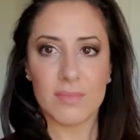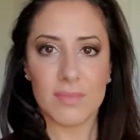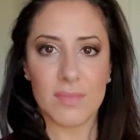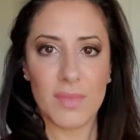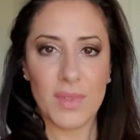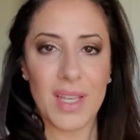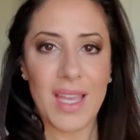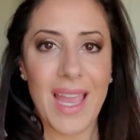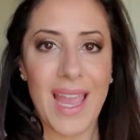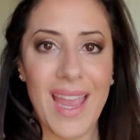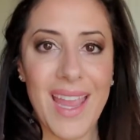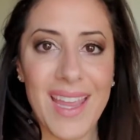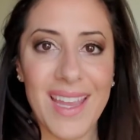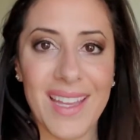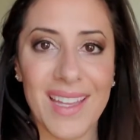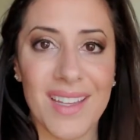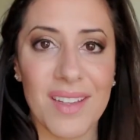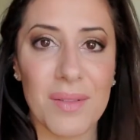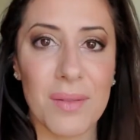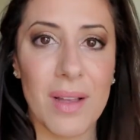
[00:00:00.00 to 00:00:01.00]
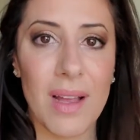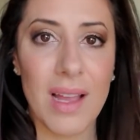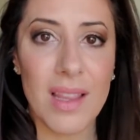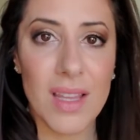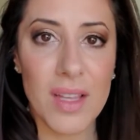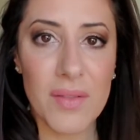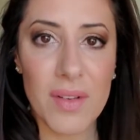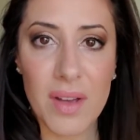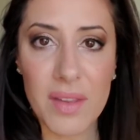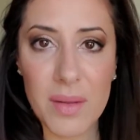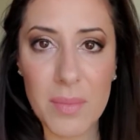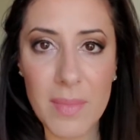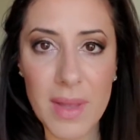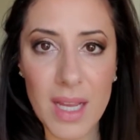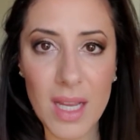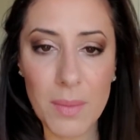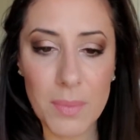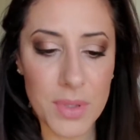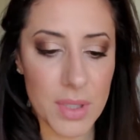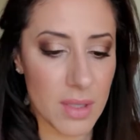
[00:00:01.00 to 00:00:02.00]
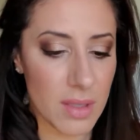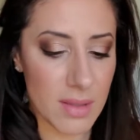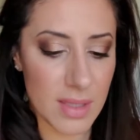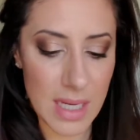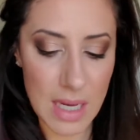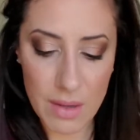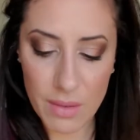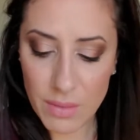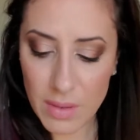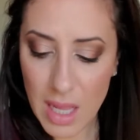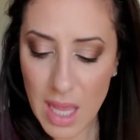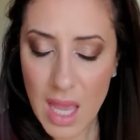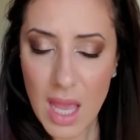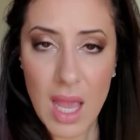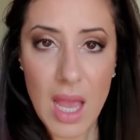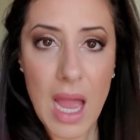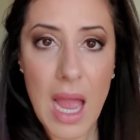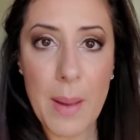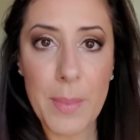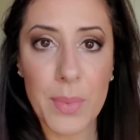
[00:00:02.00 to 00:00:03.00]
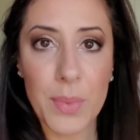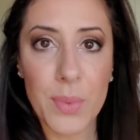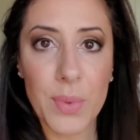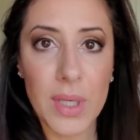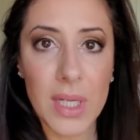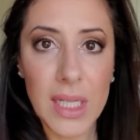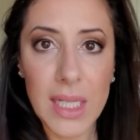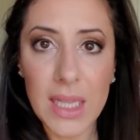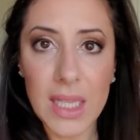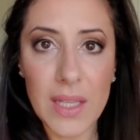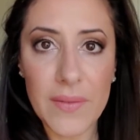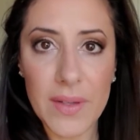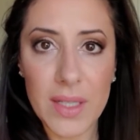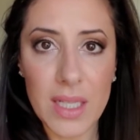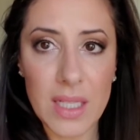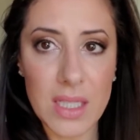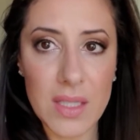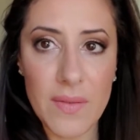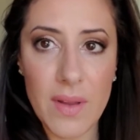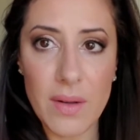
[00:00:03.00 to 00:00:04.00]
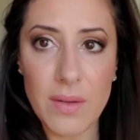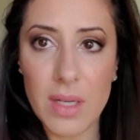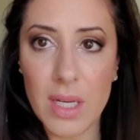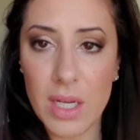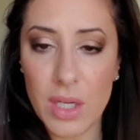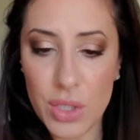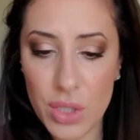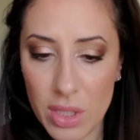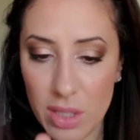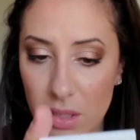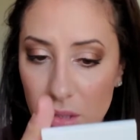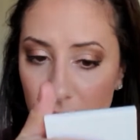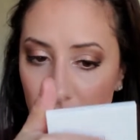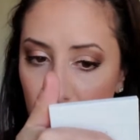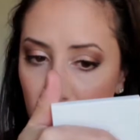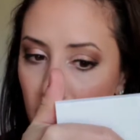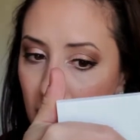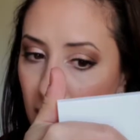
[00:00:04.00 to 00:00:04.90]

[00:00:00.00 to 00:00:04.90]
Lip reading: Okay, well I love how the makeup turned out. I'm really loving this foundation.